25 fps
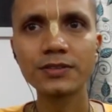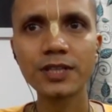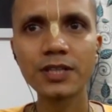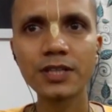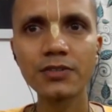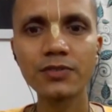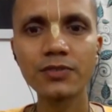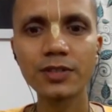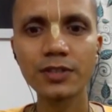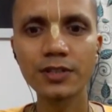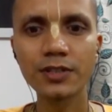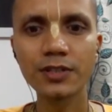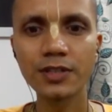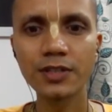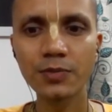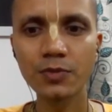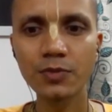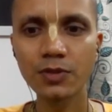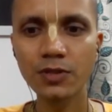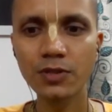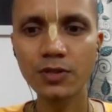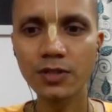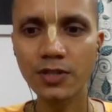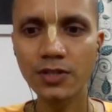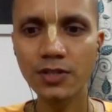Then we
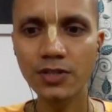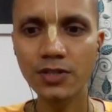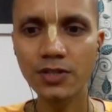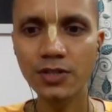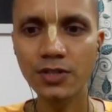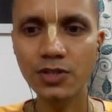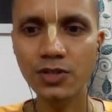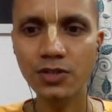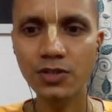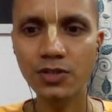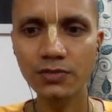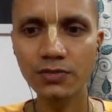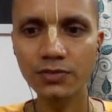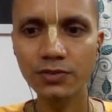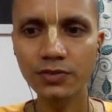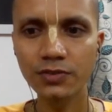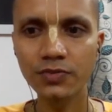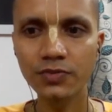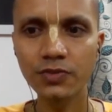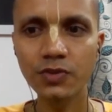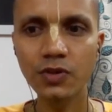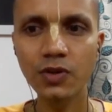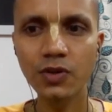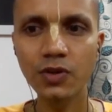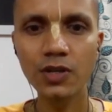came to the discussion of
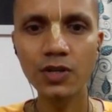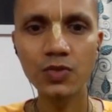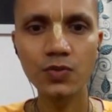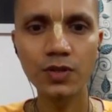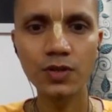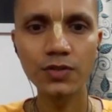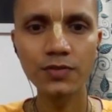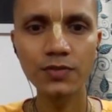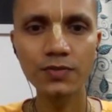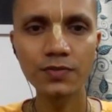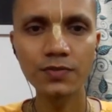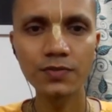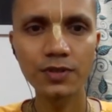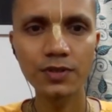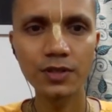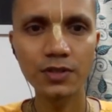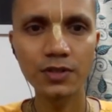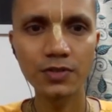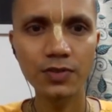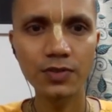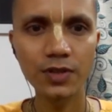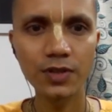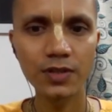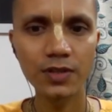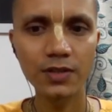if God is one, then
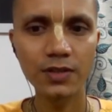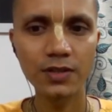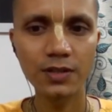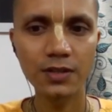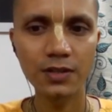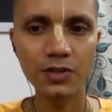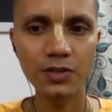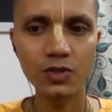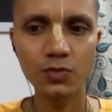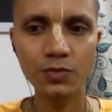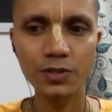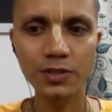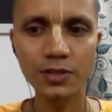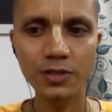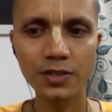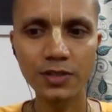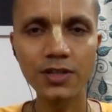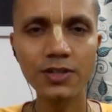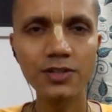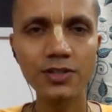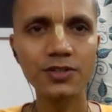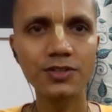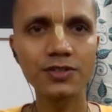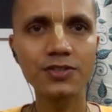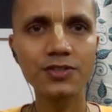why there are so many
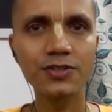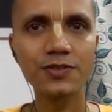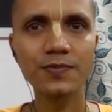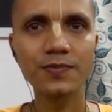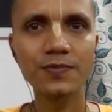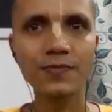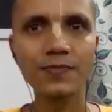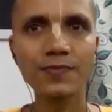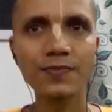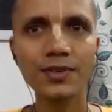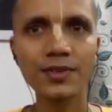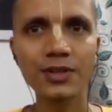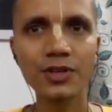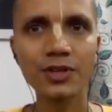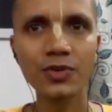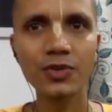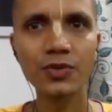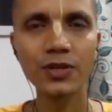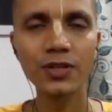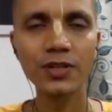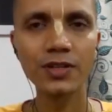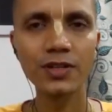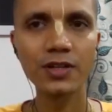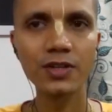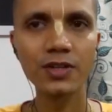religions?
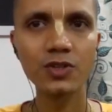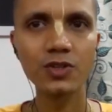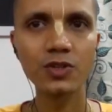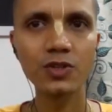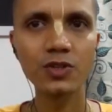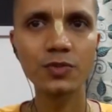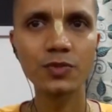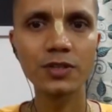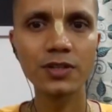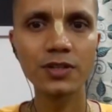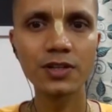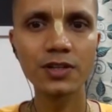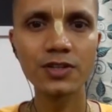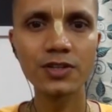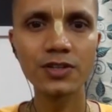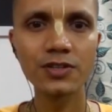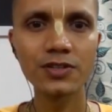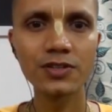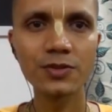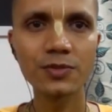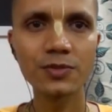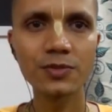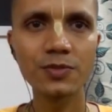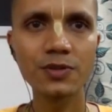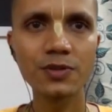Why there are so many religions?